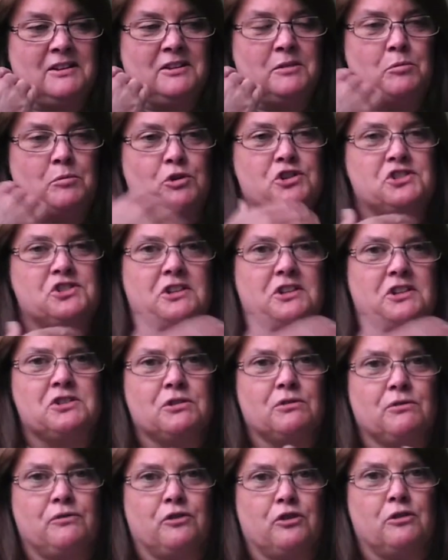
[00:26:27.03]
more
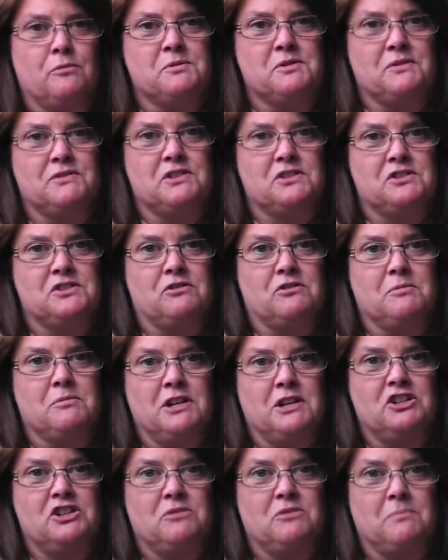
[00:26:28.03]
subtle forms of
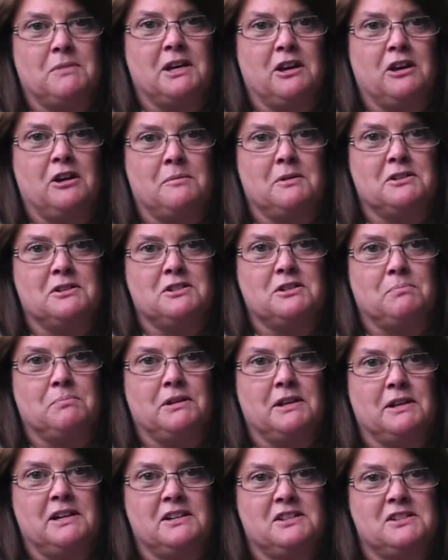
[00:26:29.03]
discrimination might come into
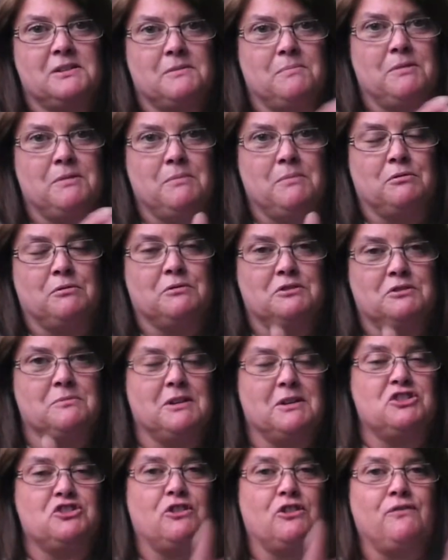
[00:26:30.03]
place, that people with
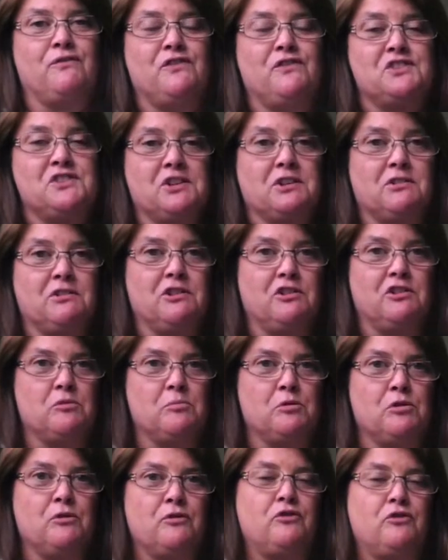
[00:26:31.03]
dementia are physically
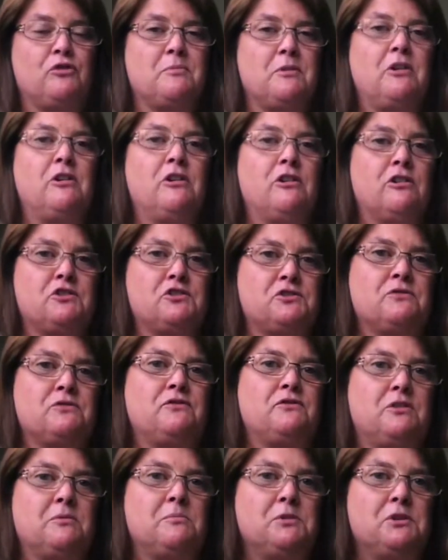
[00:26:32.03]
removed from the hearts
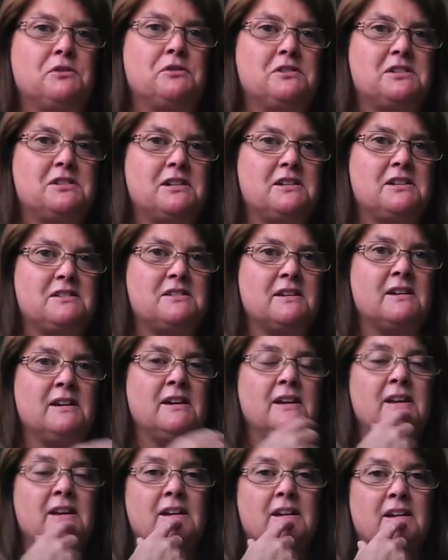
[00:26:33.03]
of communities.
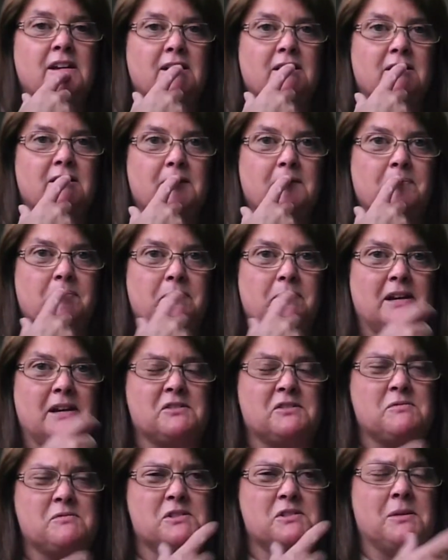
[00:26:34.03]

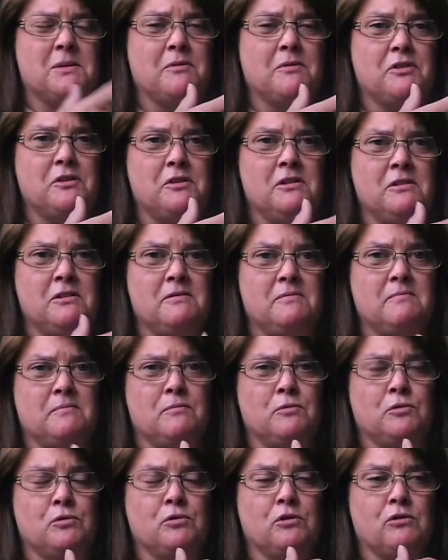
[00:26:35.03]
And some of the
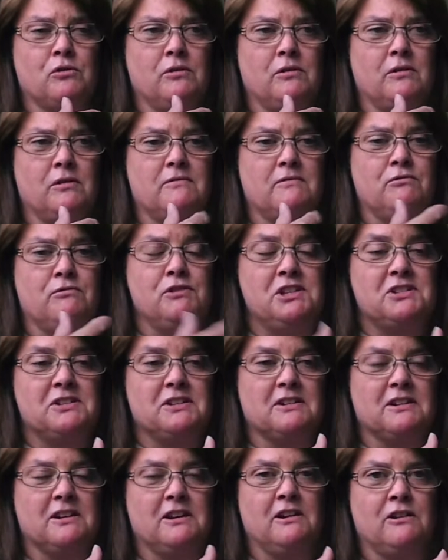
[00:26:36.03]
more
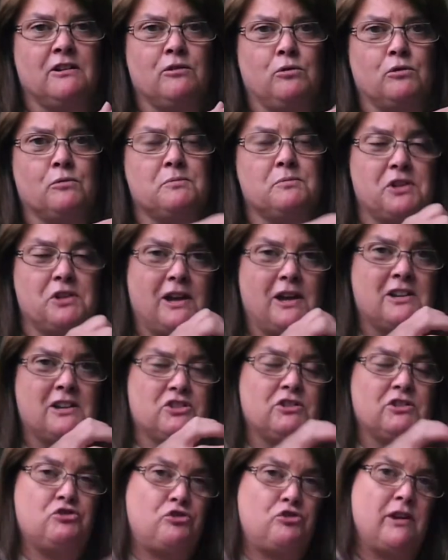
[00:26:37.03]
recent care homes
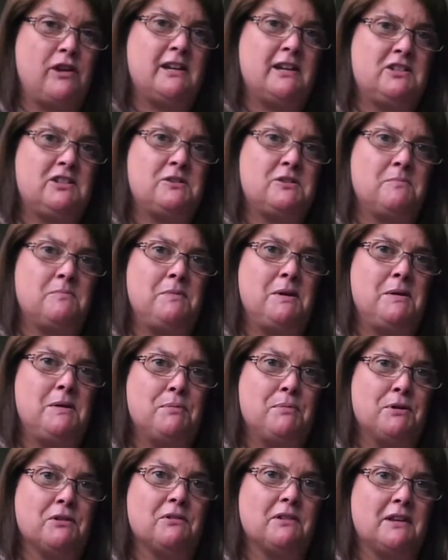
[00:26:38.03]
actually try to be
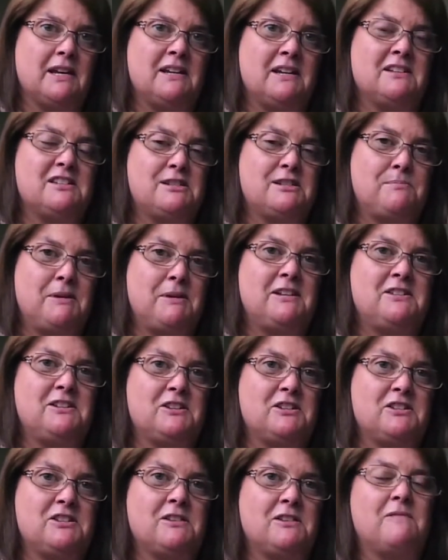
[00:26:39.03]
built in
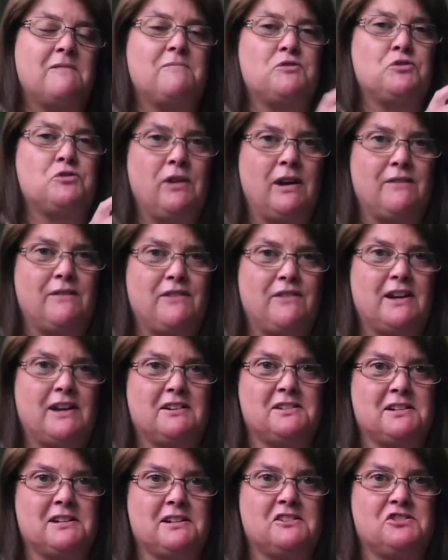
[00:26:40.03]
spaces that do have
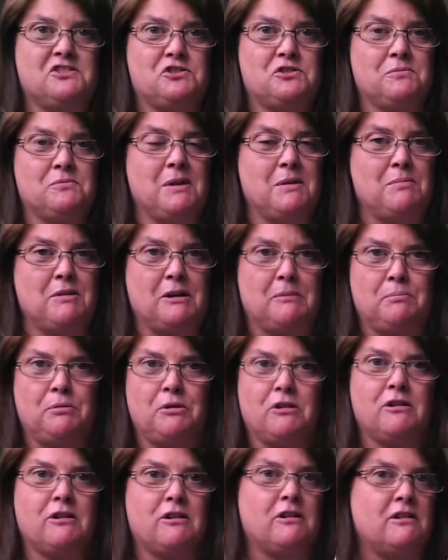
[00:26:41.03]
access to maybe a
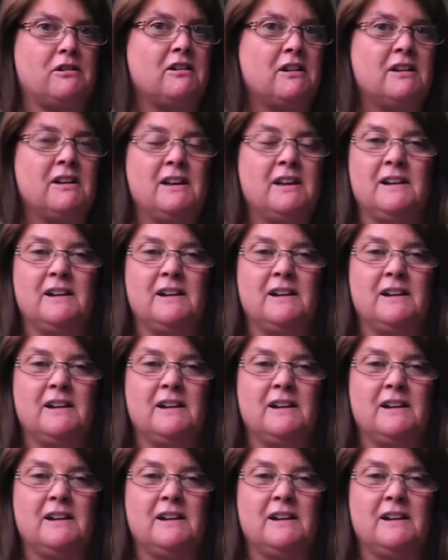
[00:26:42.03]
park,